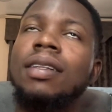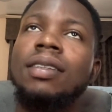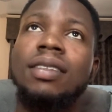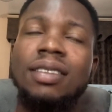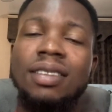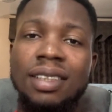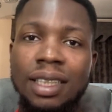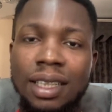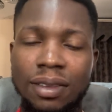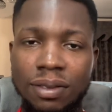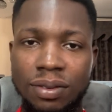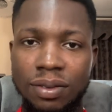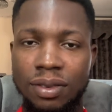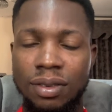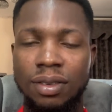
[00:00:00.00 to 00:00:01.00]

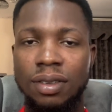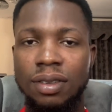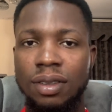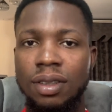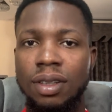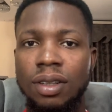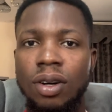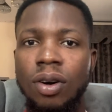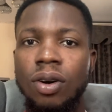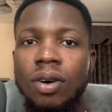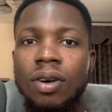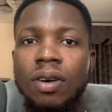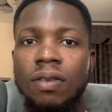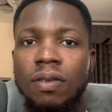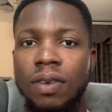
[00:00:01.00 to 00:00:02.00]
deceive or
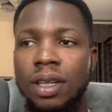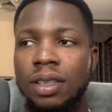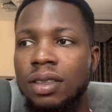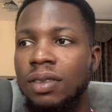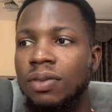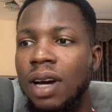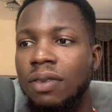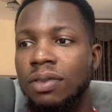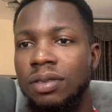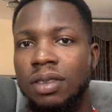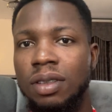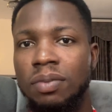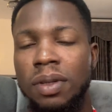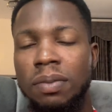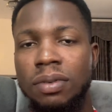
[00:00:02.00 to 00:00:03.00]
convince
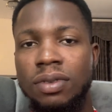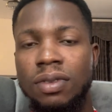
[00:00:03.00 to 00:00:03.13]
500 people